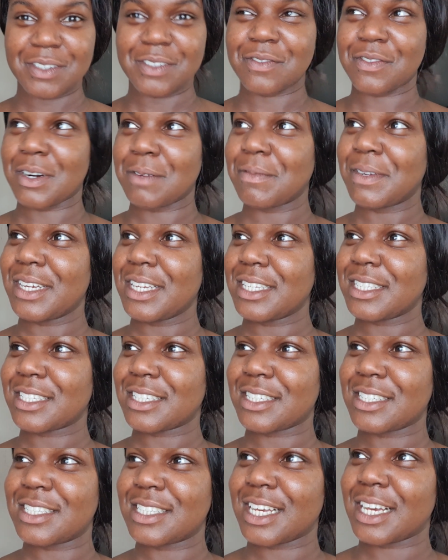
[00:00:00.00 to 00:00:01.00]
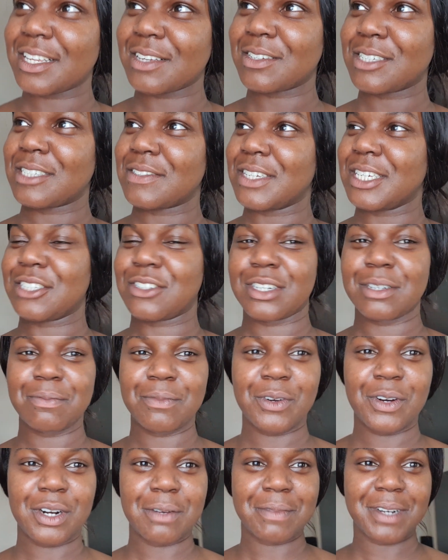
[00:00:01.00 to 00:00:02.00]
from us, because Daniel's featuring
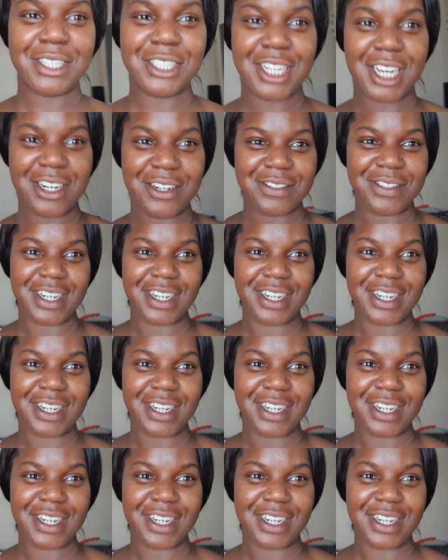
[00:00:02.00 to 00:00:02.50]
more on my channel